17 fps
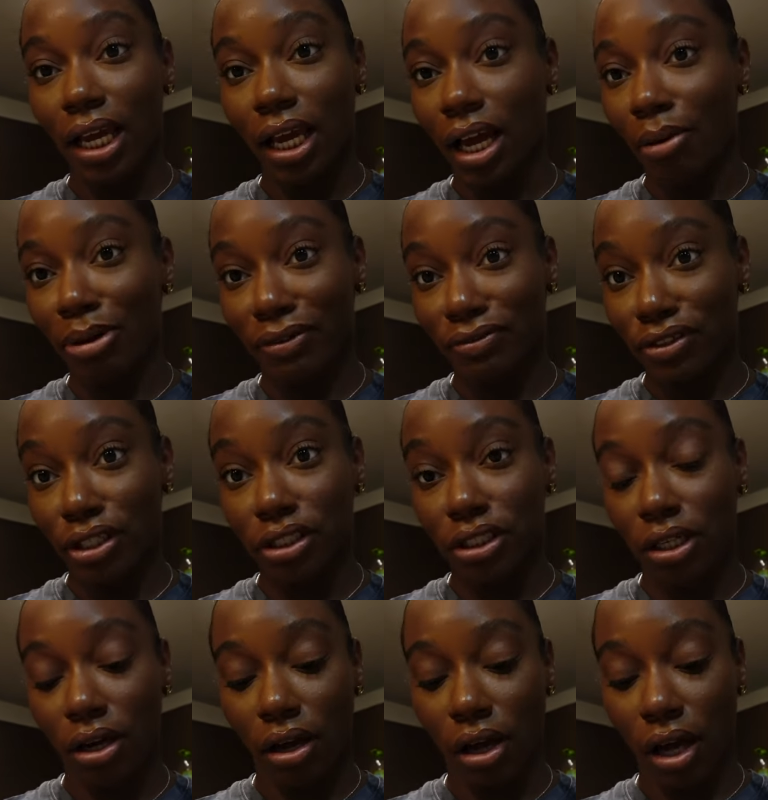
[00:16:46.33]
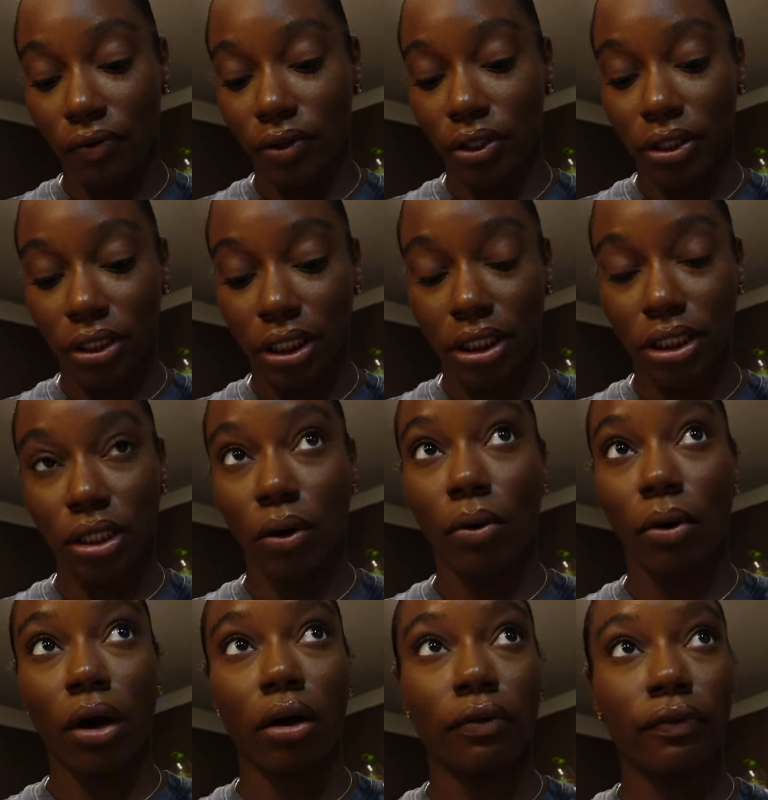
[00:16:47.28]
I'm going to talk to y'all after this go
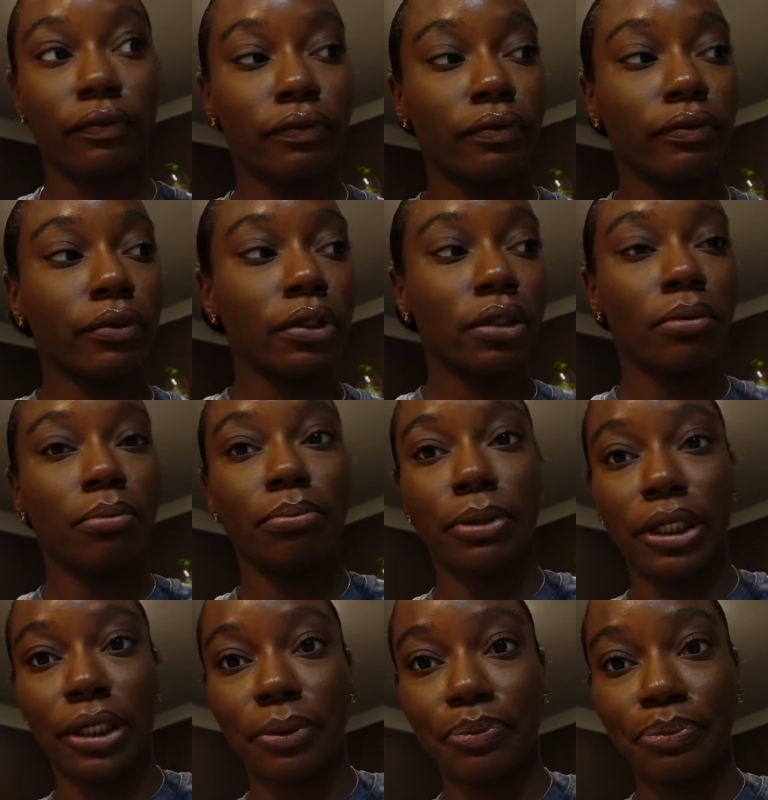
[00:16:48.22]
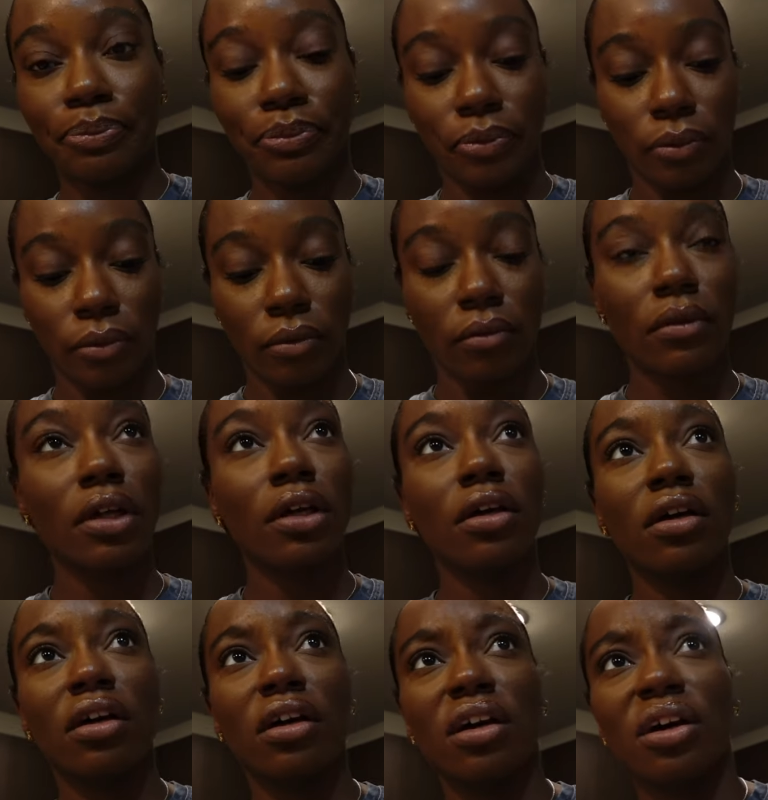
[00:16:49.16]
off, but
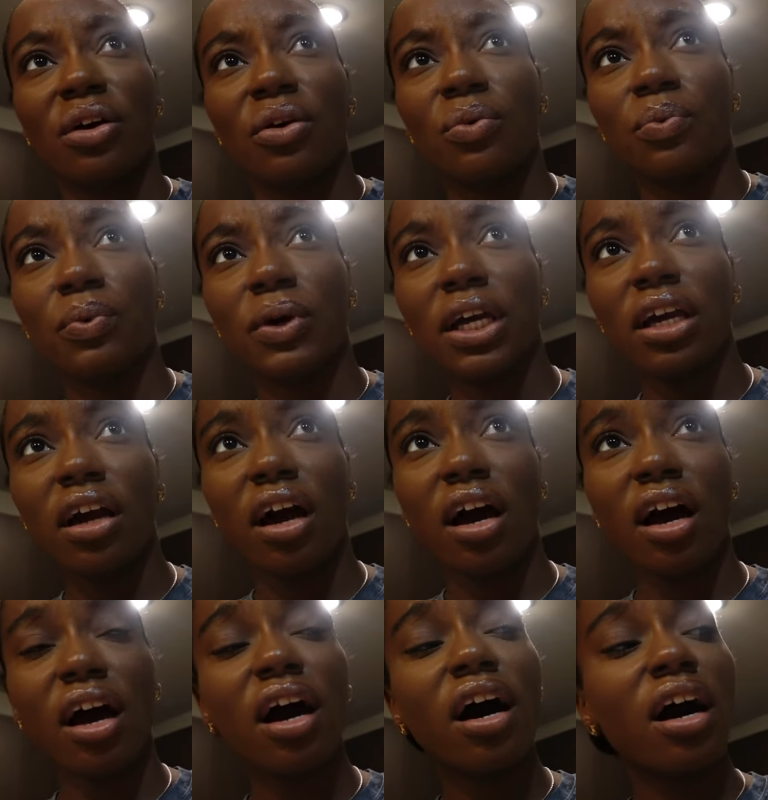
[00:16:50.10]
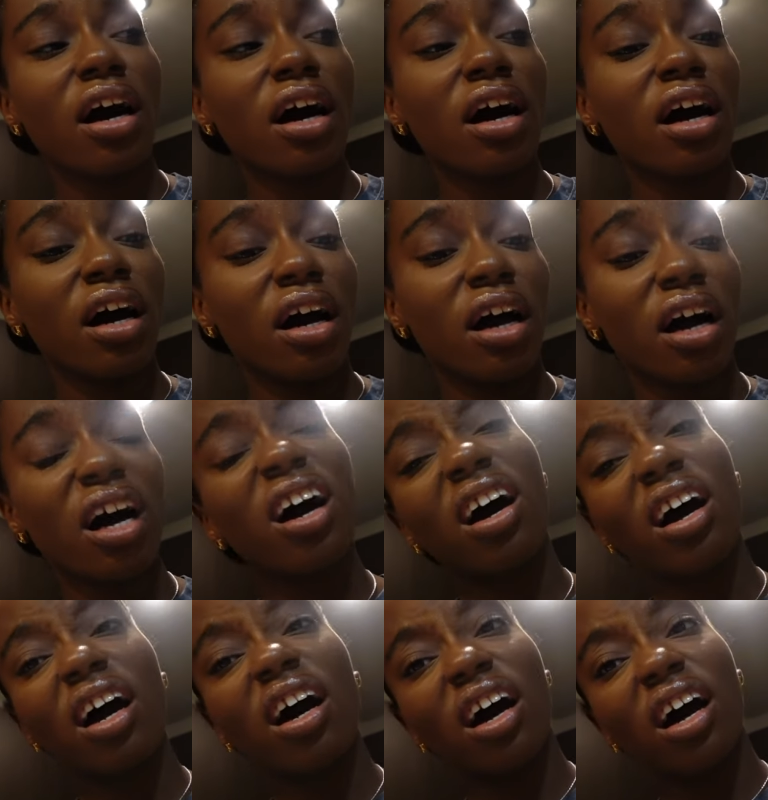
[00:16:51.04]
we
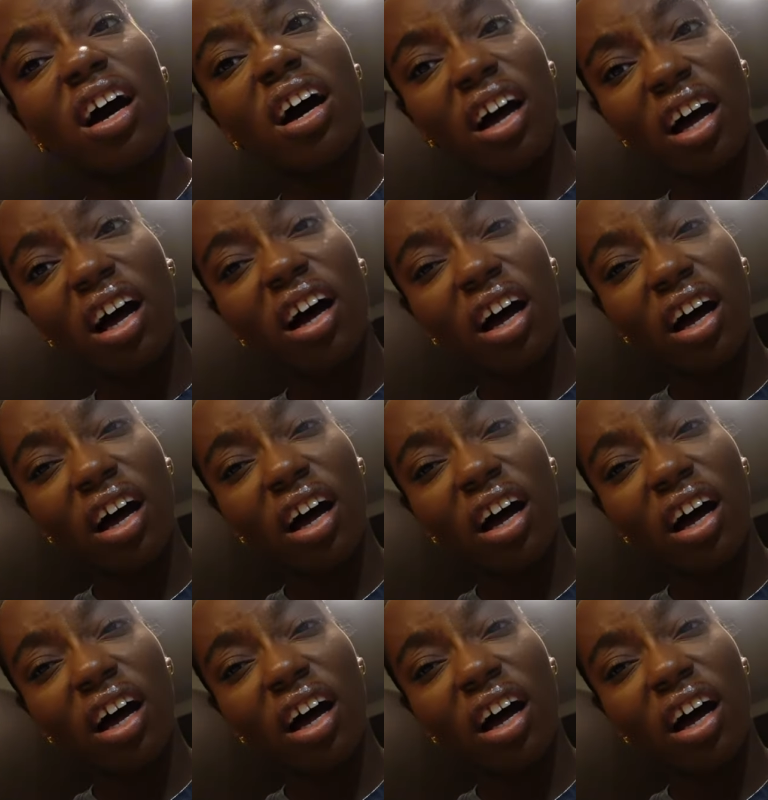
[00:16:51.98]
are